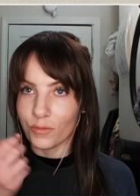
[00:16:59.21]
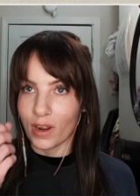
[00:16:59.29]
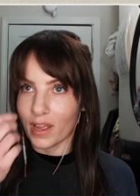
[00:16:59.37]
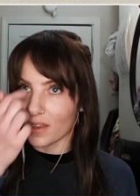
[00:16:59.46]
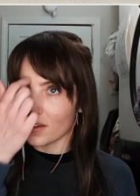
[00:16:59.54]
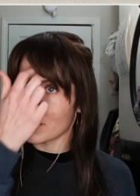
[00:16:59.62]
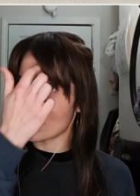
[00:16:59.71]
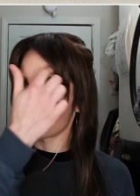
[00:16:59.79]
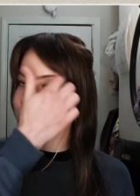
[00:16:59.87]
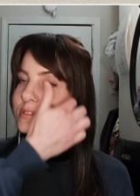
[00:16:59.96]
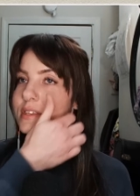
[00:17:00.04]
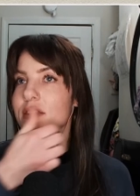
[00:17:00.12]
Right.
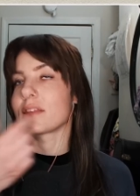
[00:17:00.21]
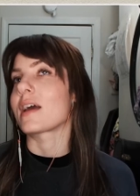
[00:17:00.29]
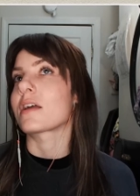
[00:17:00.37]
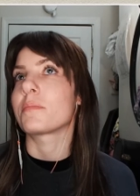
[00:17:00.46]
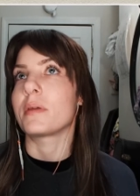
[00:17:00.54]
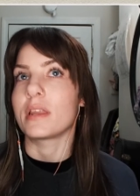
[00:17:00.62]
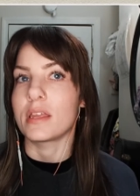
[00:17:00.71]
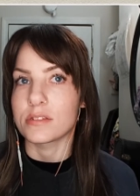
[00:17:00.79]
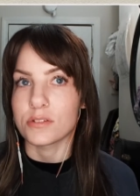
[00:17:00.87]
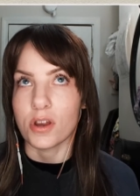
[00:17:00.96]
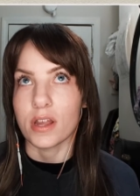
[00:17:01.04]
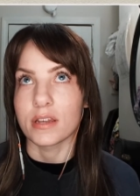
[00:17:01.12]
So it's like that could be an
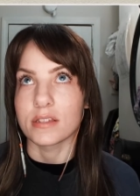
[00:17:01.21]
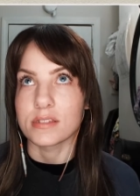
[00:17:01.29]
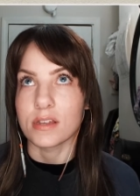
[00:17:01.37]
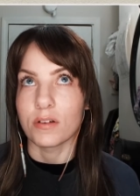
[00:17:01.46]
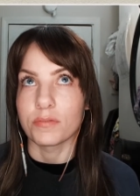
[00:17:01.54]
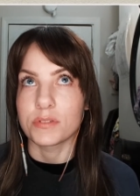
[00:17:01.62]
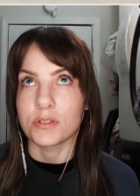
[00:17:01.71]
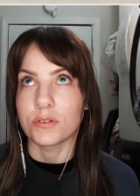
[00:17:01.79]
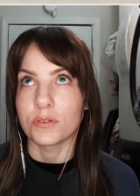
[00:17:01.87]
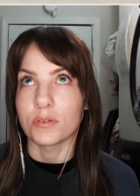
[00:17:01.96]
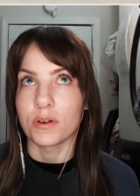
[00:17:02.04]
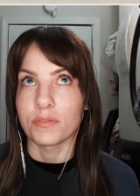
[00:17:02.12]
Easter egg in itself
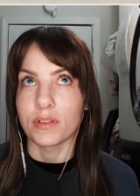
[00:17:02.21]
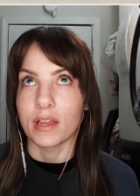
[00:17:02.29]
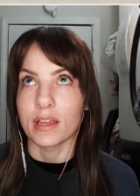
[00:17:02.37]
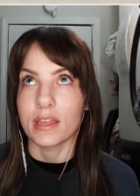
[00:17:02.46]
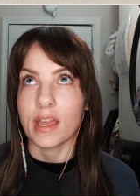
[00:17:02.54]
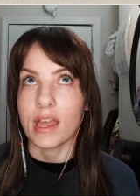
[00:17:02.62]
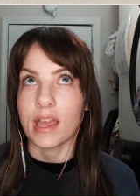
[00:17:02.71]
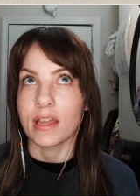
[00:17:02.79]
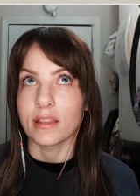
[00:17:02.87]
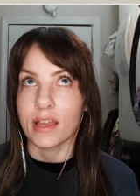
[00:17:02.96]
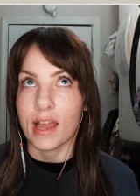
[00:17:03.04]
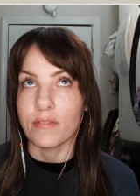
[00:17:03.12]
too, of like,
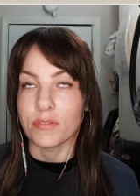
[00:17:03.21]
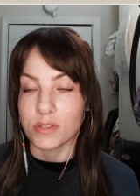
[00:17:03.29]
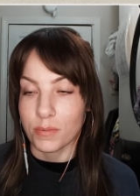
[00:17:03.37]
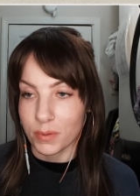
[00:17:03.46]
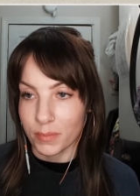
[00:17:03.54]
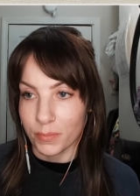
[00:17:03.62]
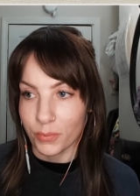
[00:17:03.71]
hey, like I have this upcoming